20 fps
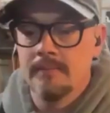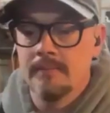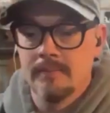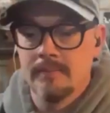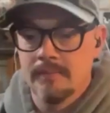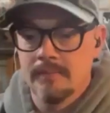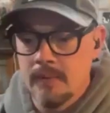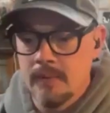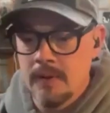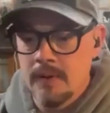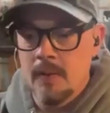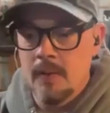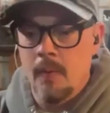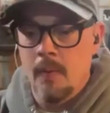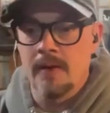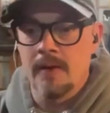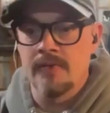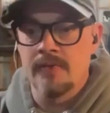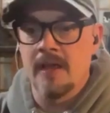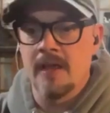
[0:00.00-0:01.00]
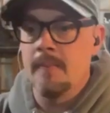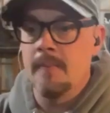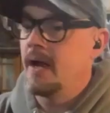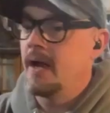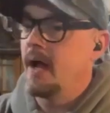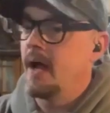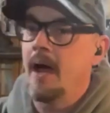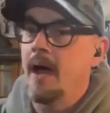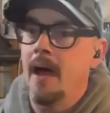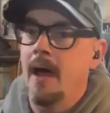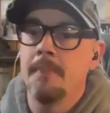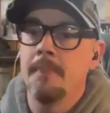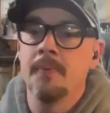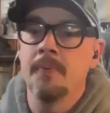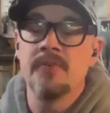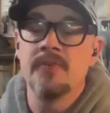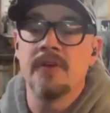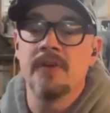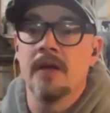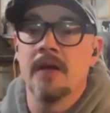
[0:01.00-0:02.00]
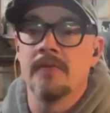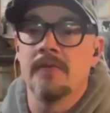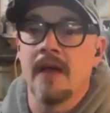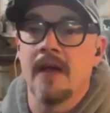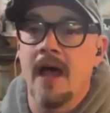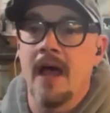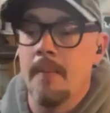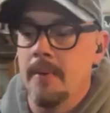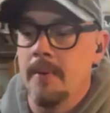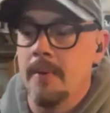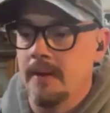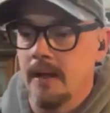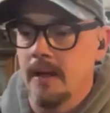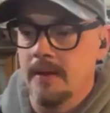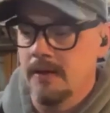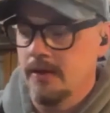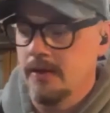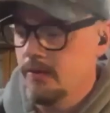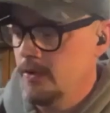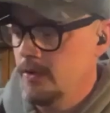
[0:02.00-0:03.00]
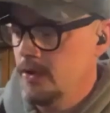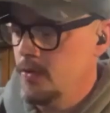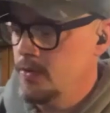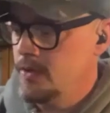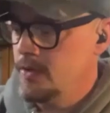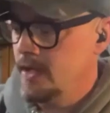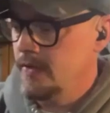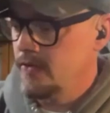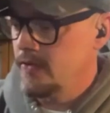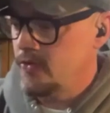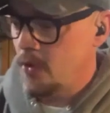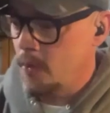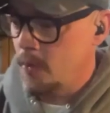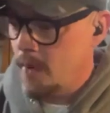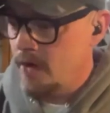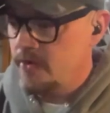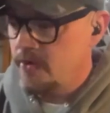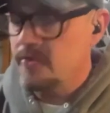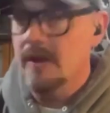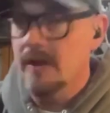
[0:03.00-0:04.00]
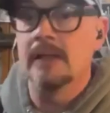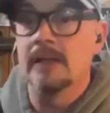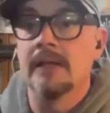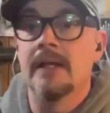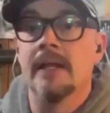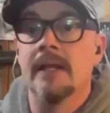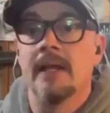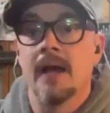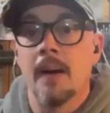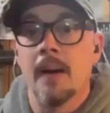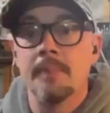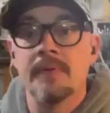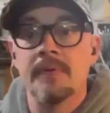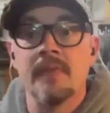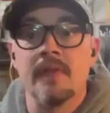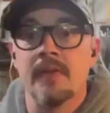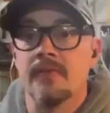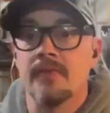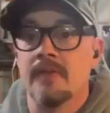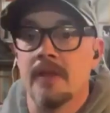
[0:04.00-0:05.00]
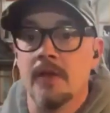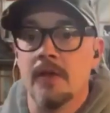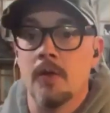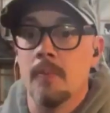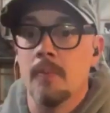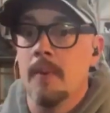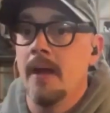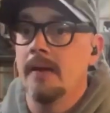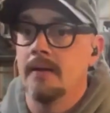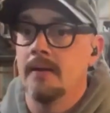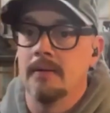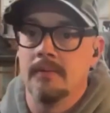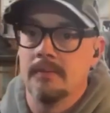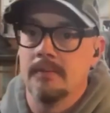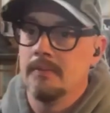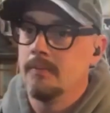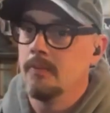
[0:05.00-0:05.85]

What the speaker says: really want to say, man, I appreciate your time, and you did so much like leading up to this that you made it